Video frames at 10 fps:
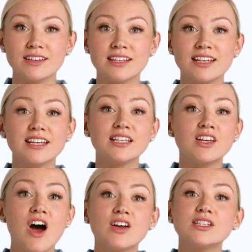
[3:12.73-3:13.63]
This
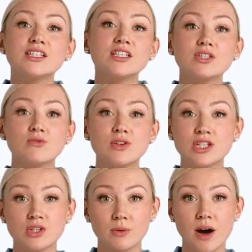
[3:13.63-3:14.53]
solves the
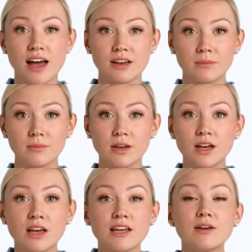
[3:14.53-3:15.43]
original problem.
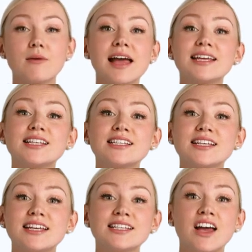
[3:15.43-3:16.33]
Your page
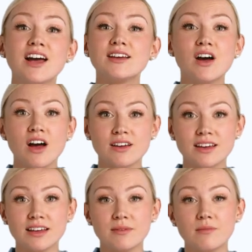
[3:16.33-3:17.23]
stays
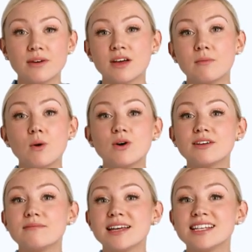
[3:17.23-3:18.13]
uncluttered, but the
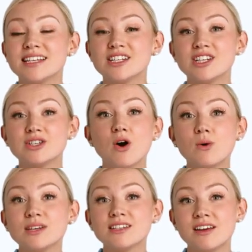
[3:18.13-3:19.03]
important message is
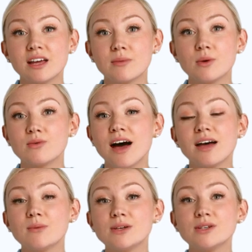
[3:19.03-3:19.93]
always available right
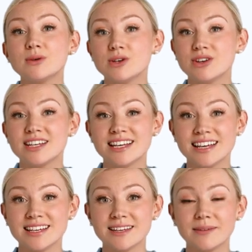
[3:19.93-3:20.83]
when users need
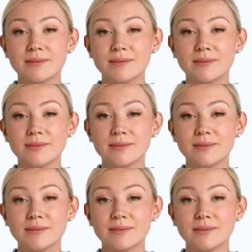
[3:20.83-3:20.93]
it.